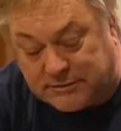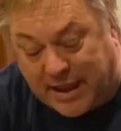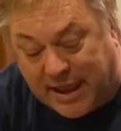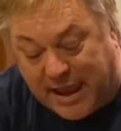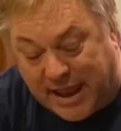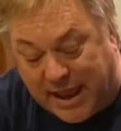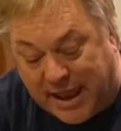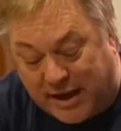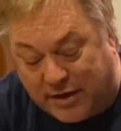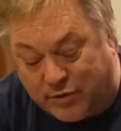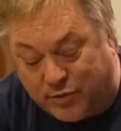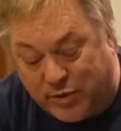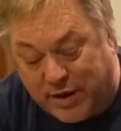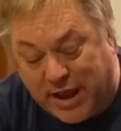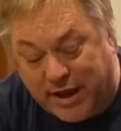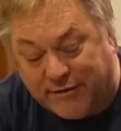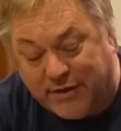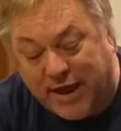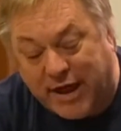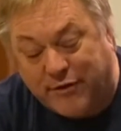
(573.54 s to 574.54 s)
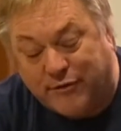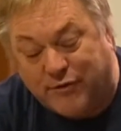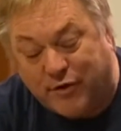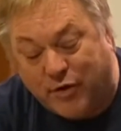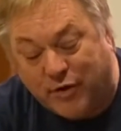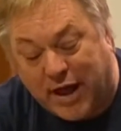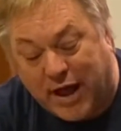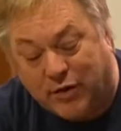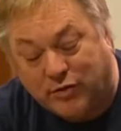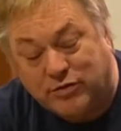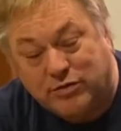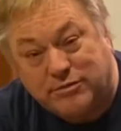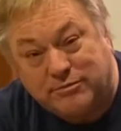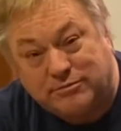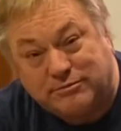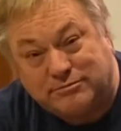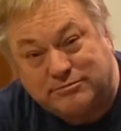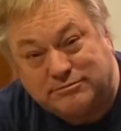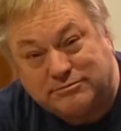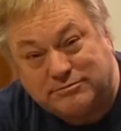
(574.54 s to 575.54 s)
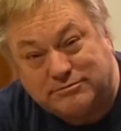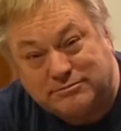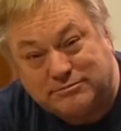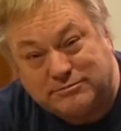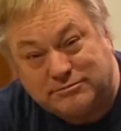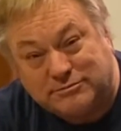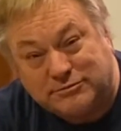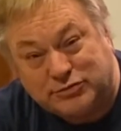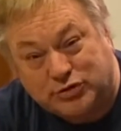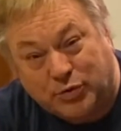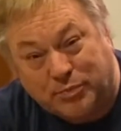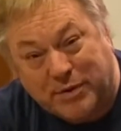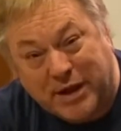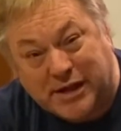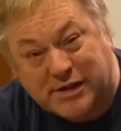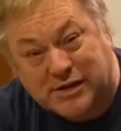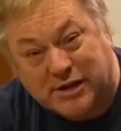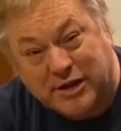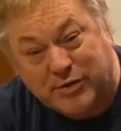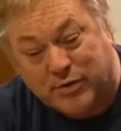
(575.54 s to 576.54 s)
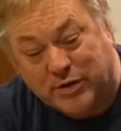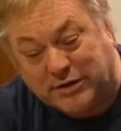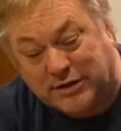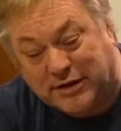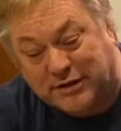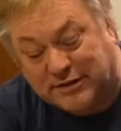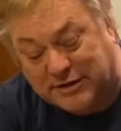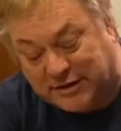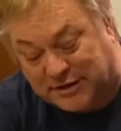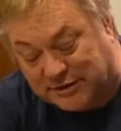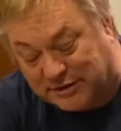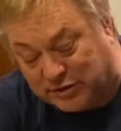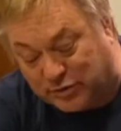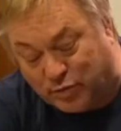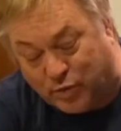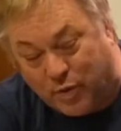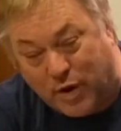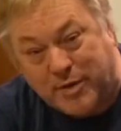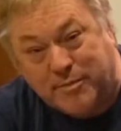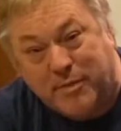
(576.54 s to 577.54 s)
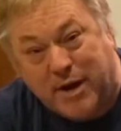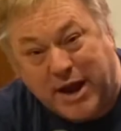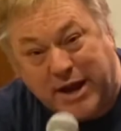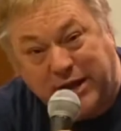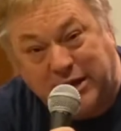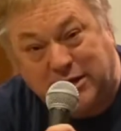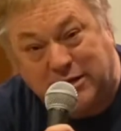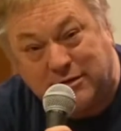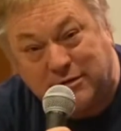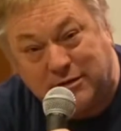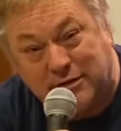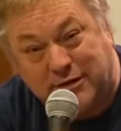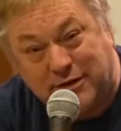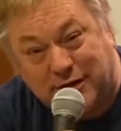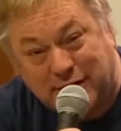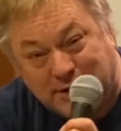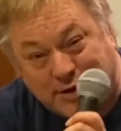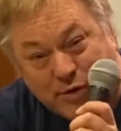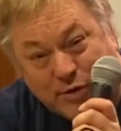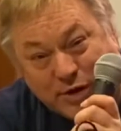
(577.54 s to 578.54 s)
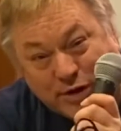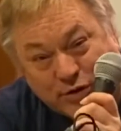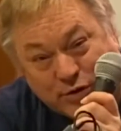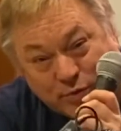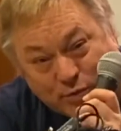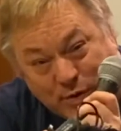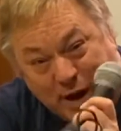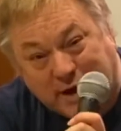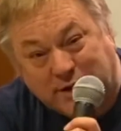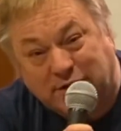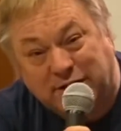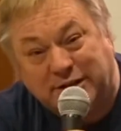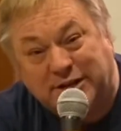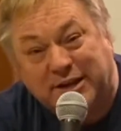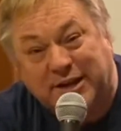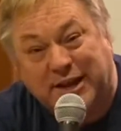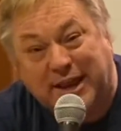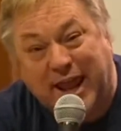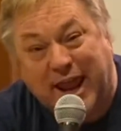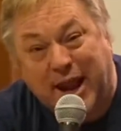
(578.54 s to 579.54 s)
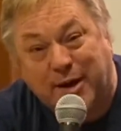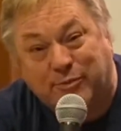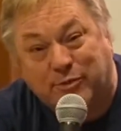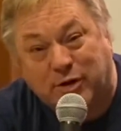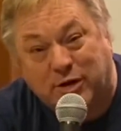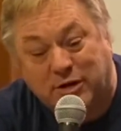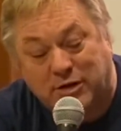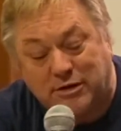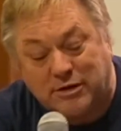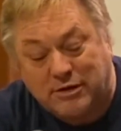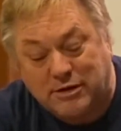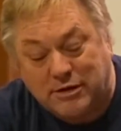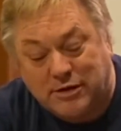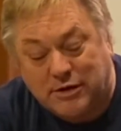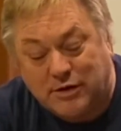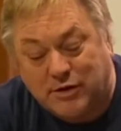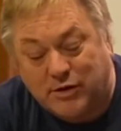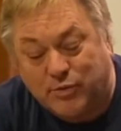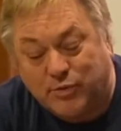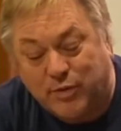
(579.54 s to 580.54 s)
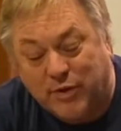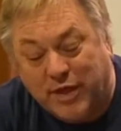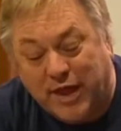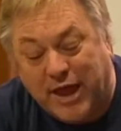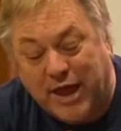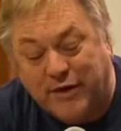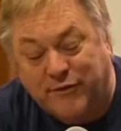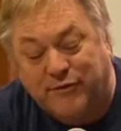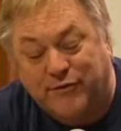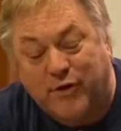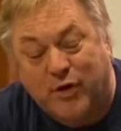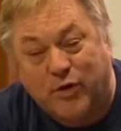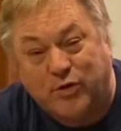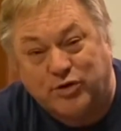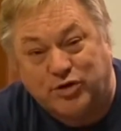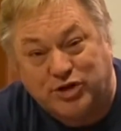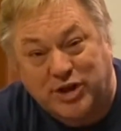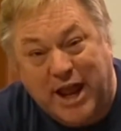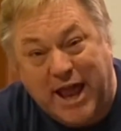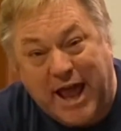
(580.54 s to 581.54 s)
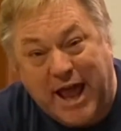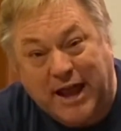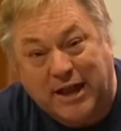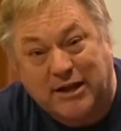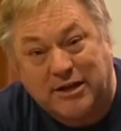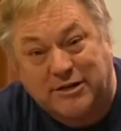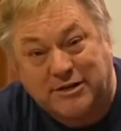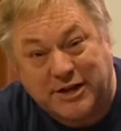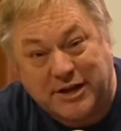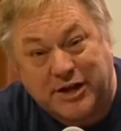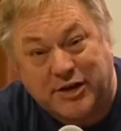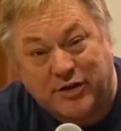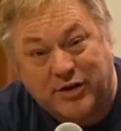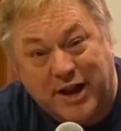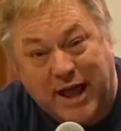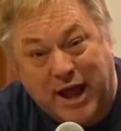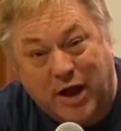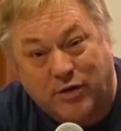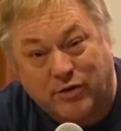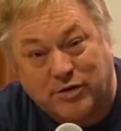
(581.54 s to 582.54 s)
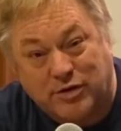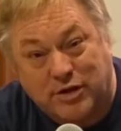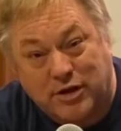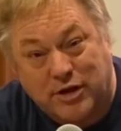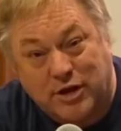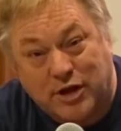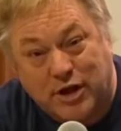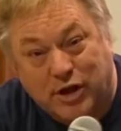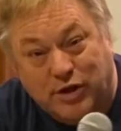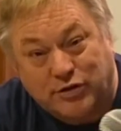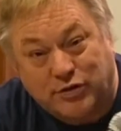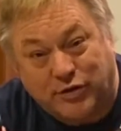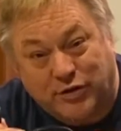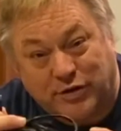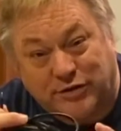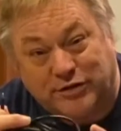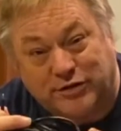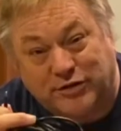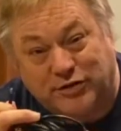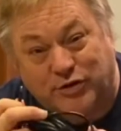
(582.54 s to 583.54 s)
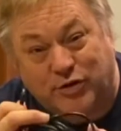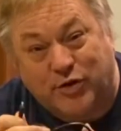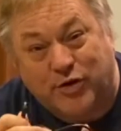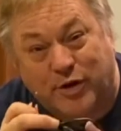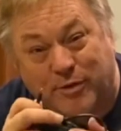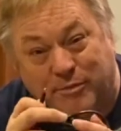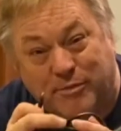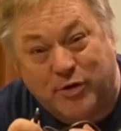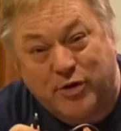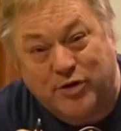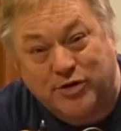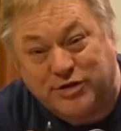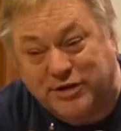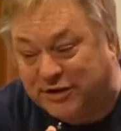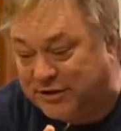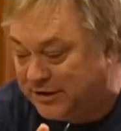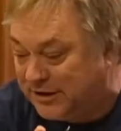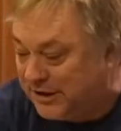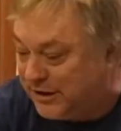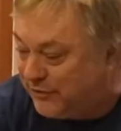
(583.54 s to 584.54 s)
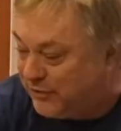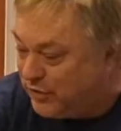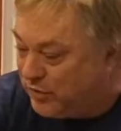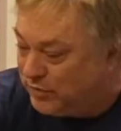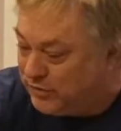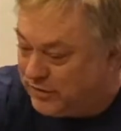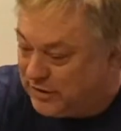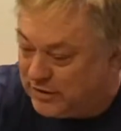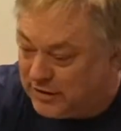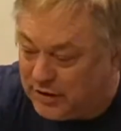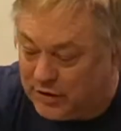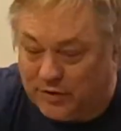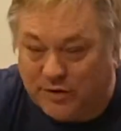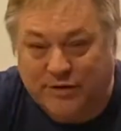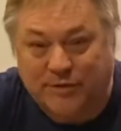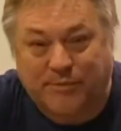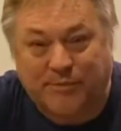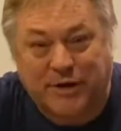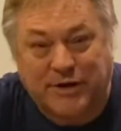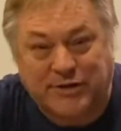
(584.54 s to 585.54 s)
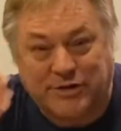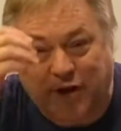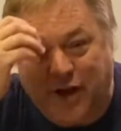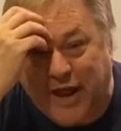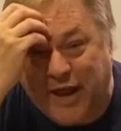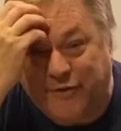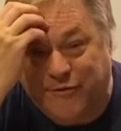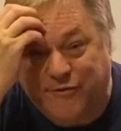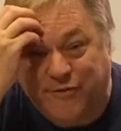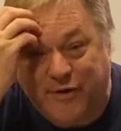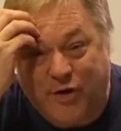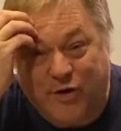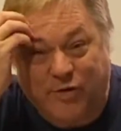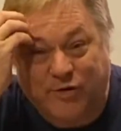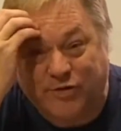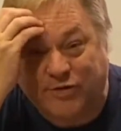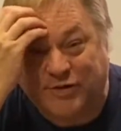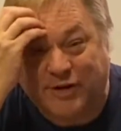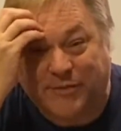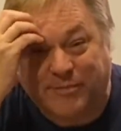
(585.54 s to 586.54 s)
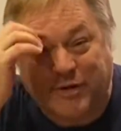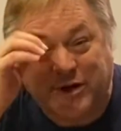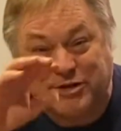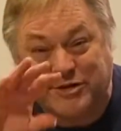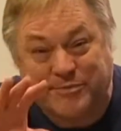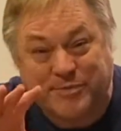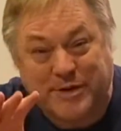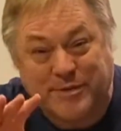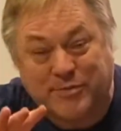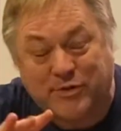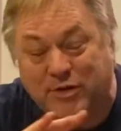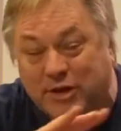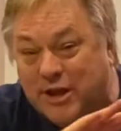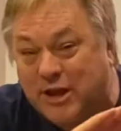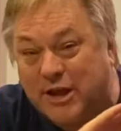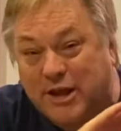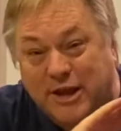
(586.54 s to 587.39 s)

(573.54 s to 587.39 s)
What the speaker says: and we have a headphone out. So basically what this is 1 mic going directly to the camera with a headphone jack to hear it out. So this is your emergency. If there's a bunch of headphones and a bunch of people